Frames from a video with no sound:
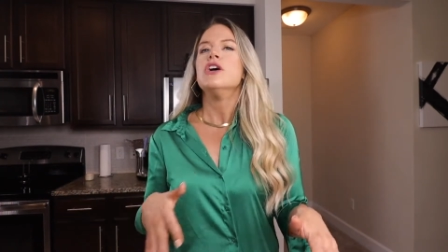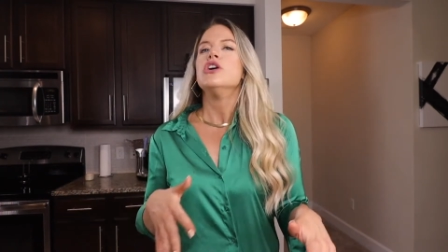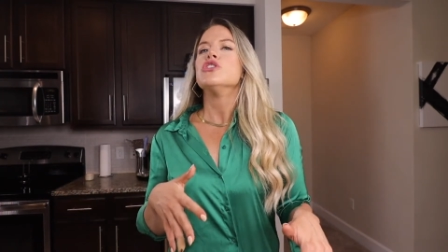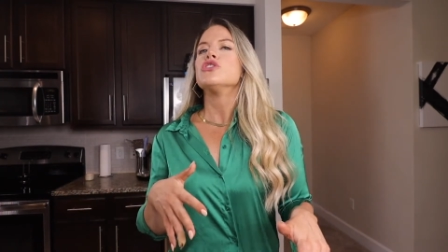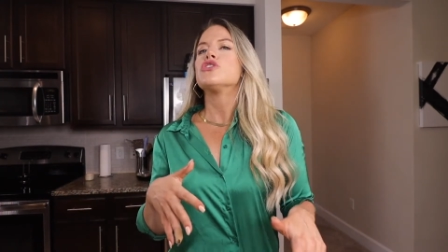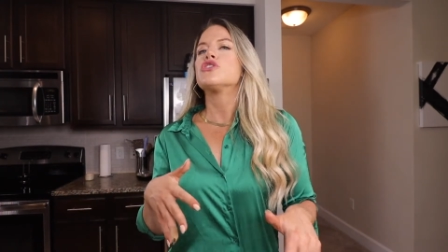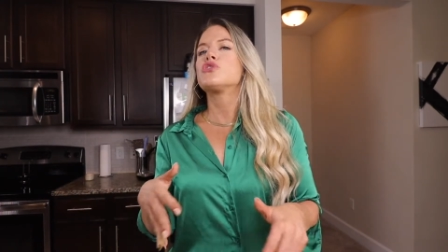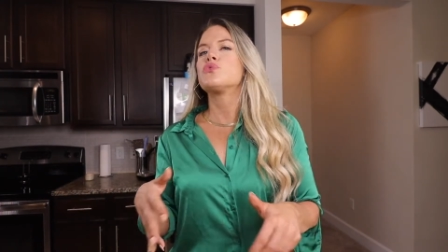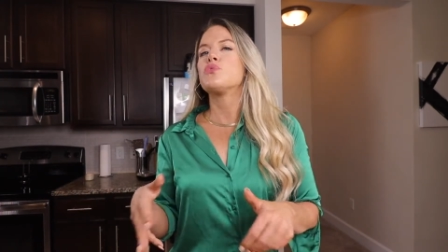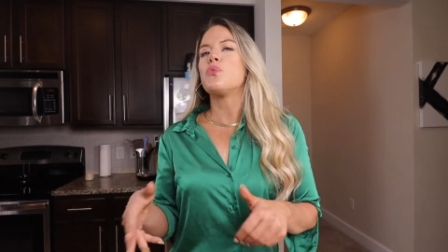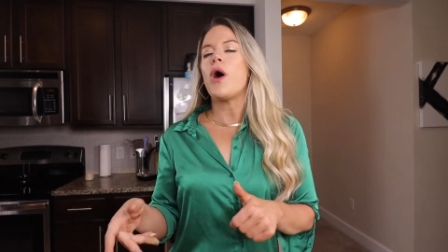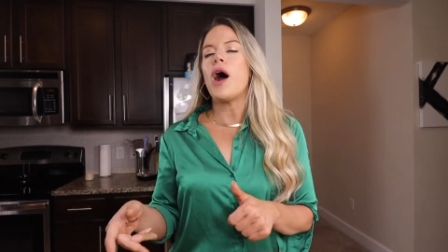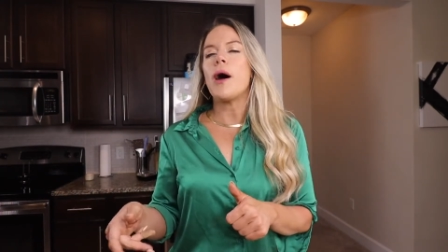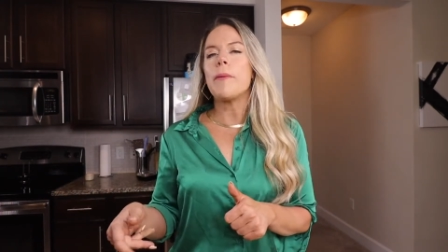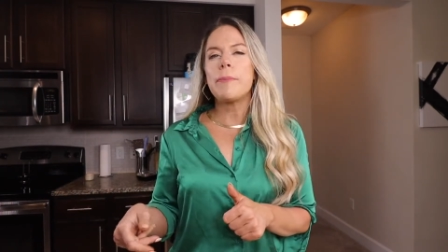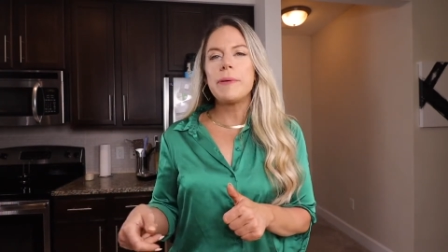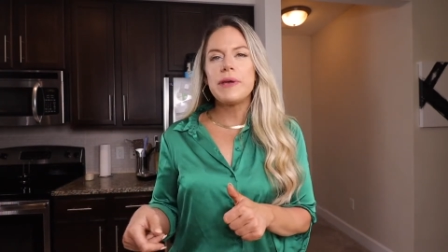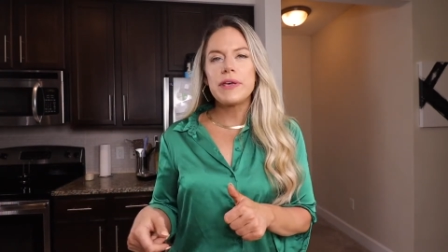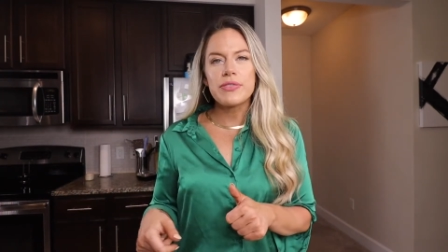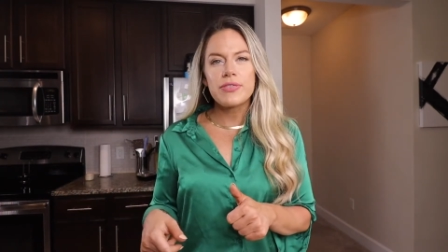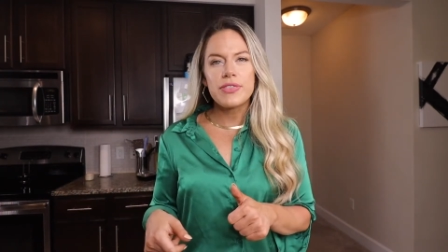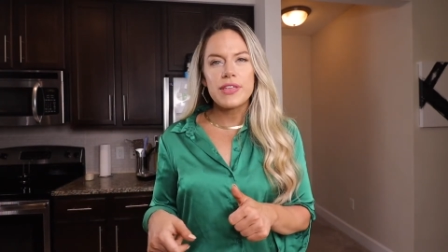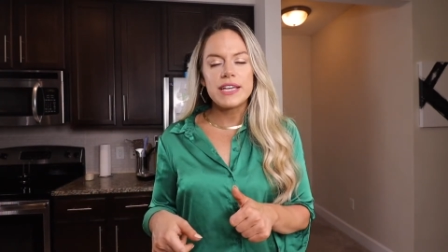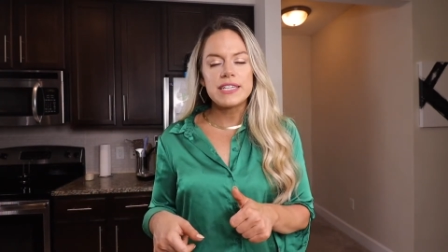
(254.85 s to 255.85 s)

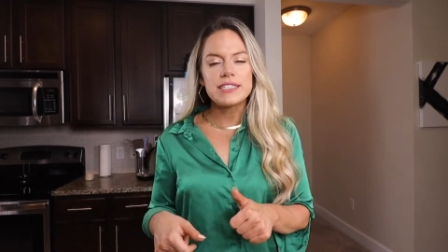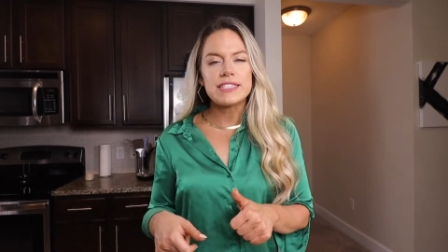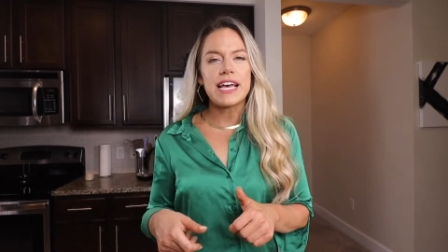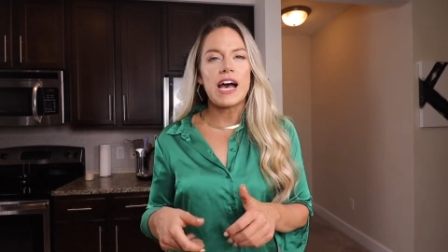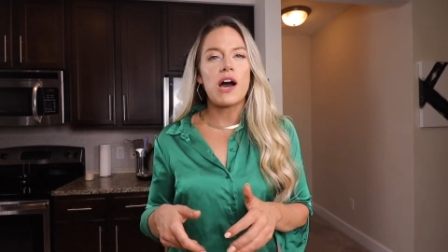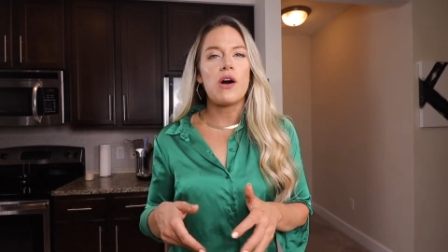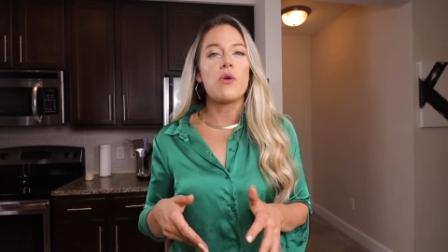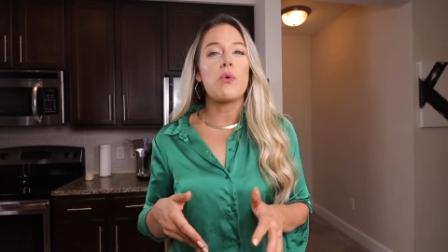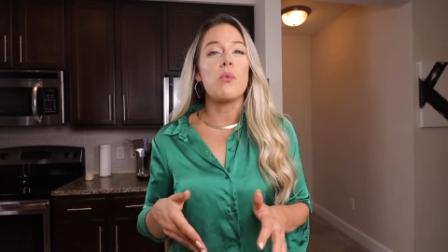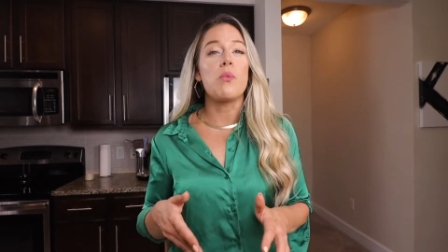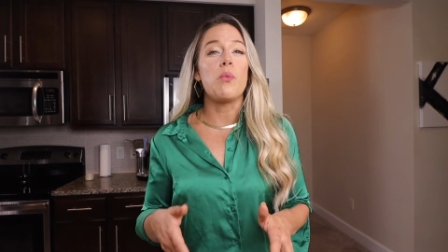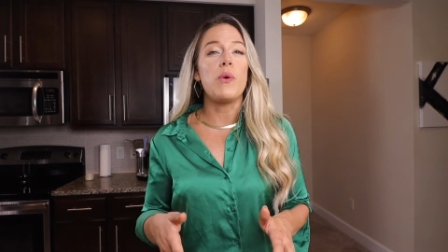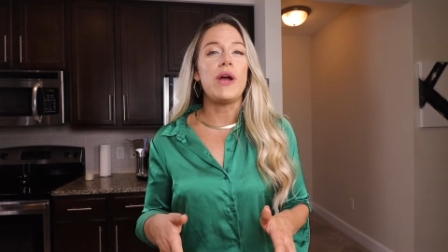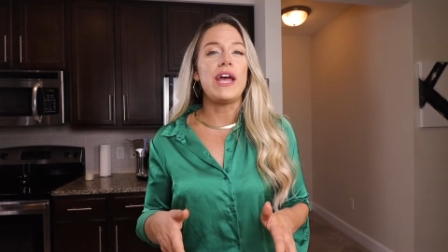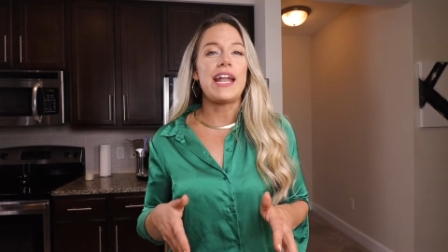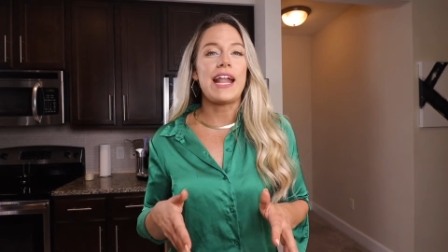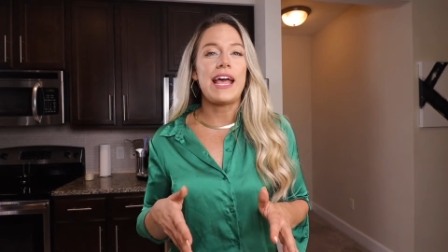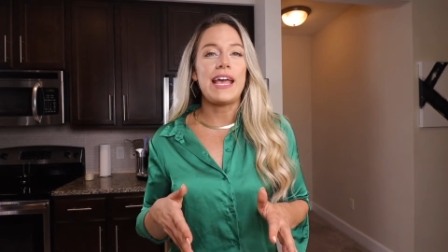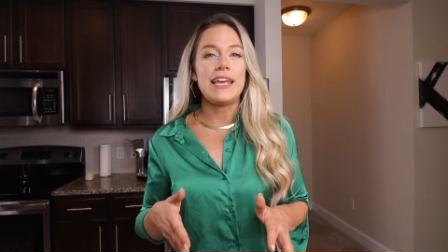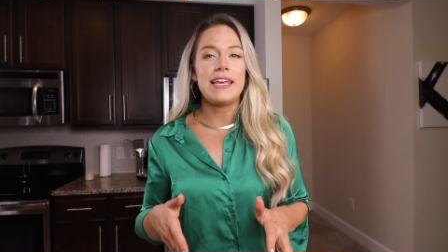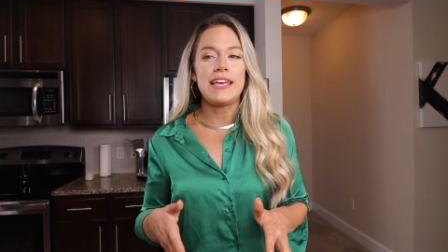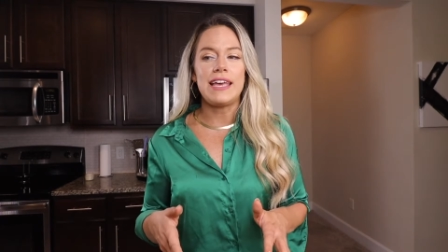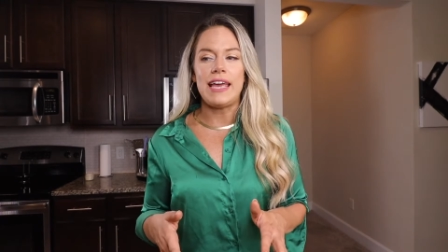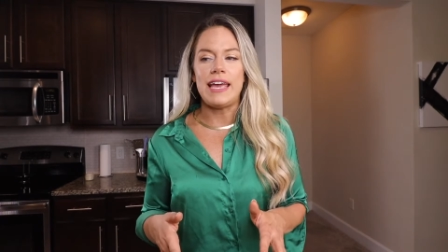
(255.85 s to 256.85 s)
swapping things out when
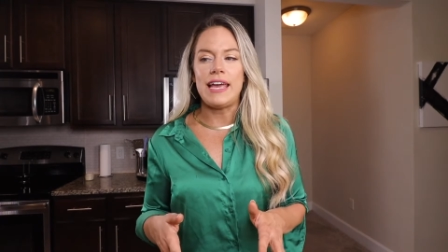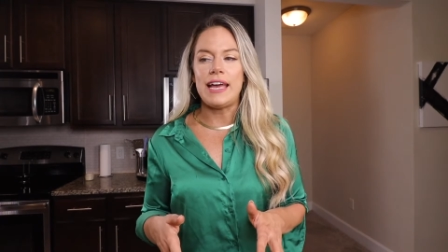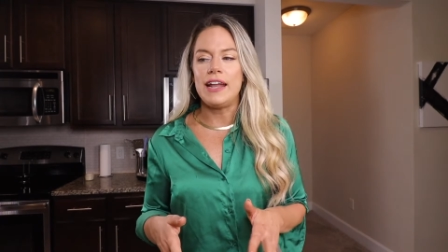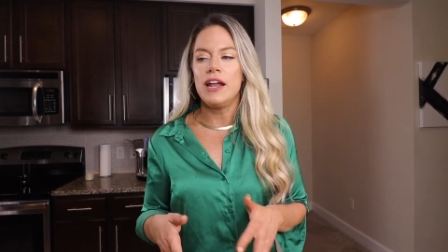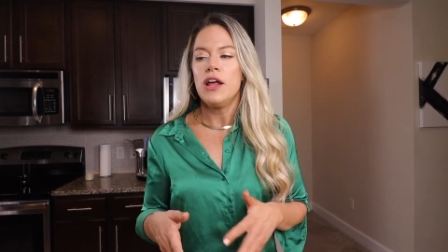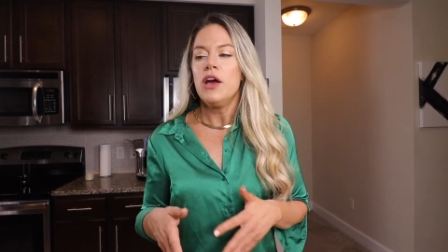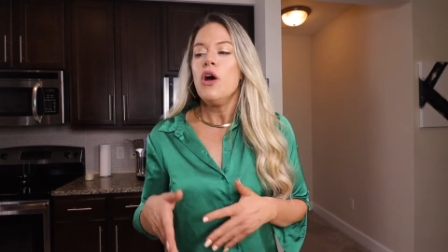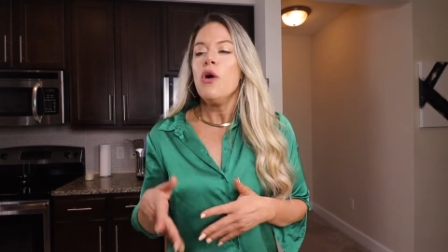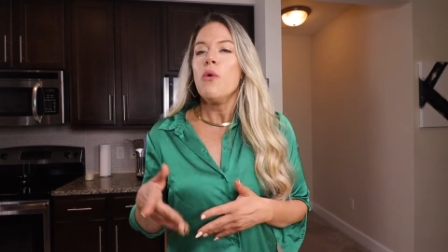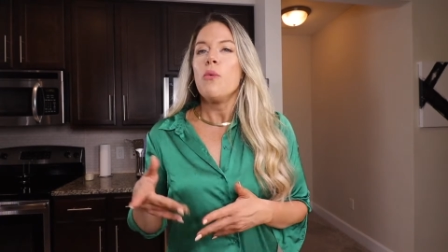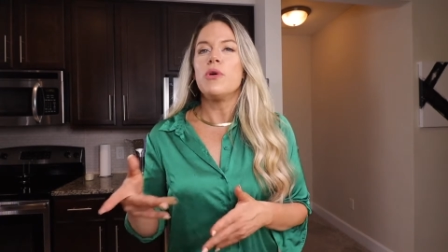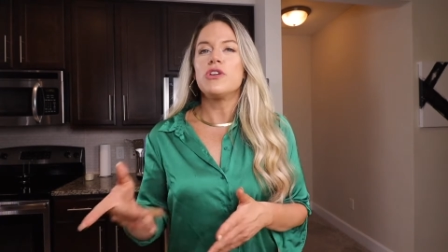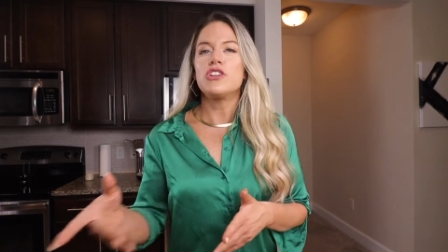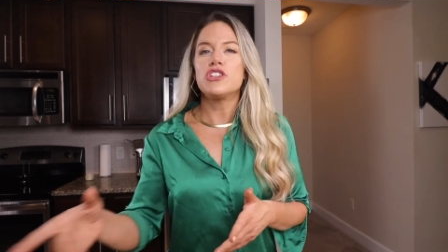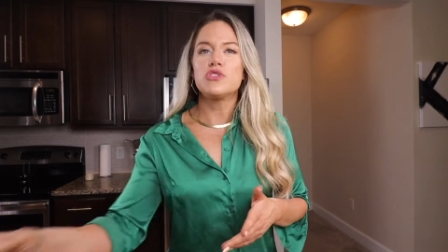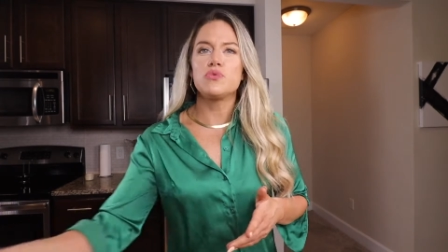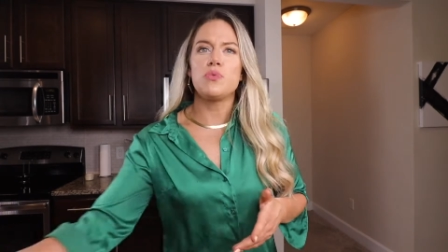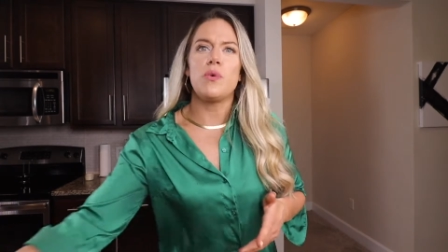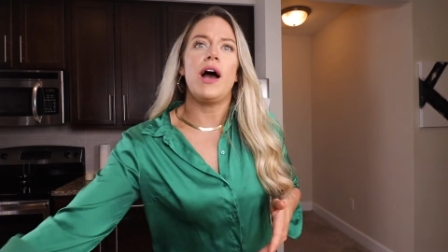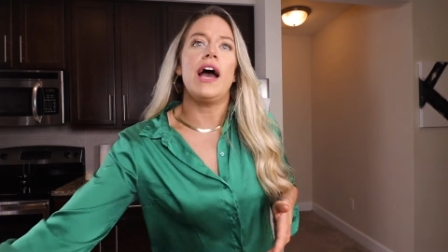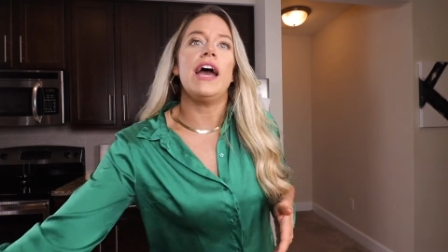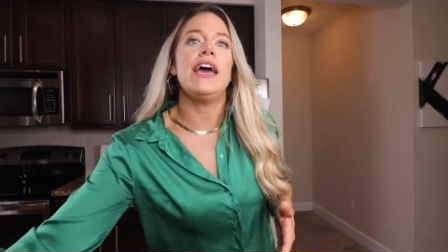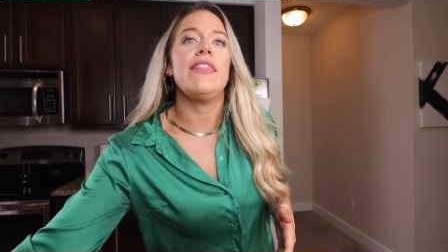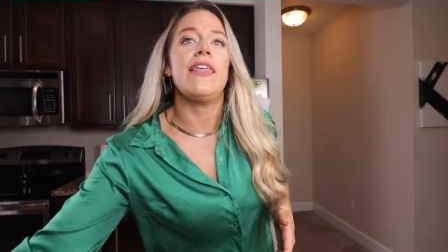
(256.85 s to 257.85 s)
I can, which is
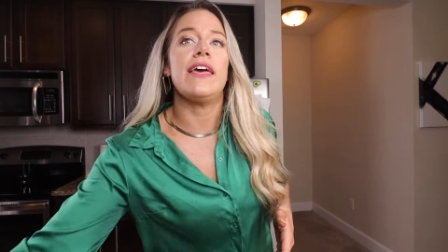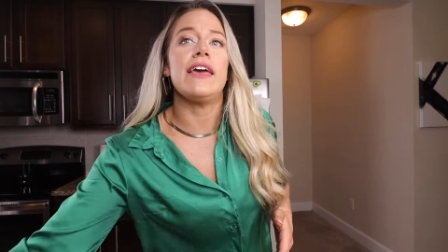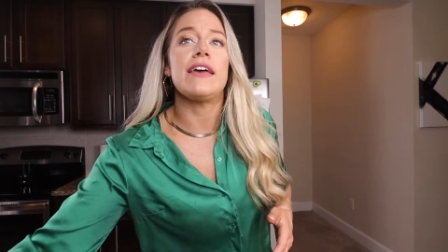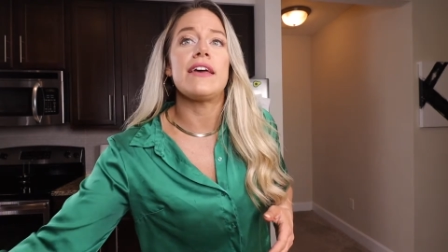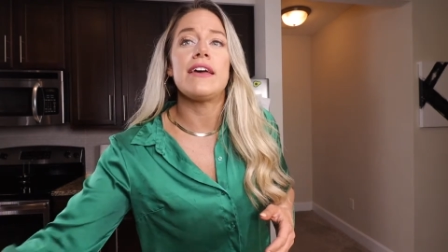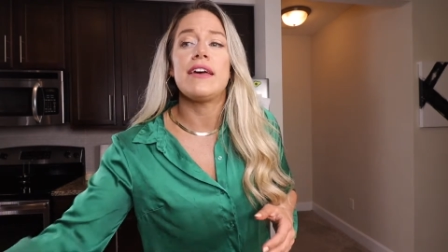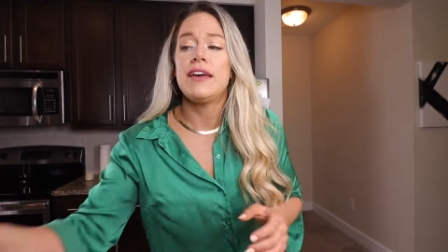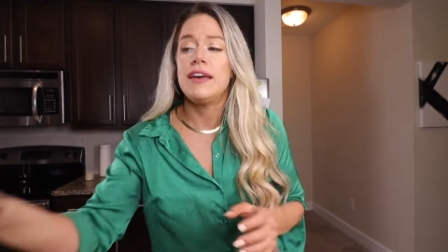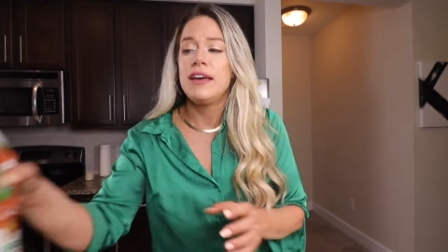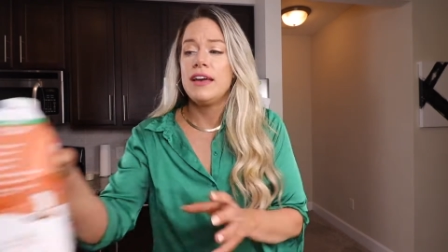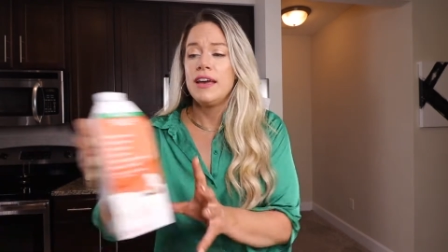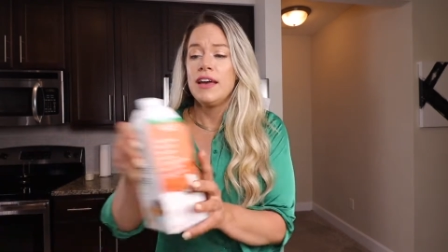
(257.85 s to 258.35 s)
why, like,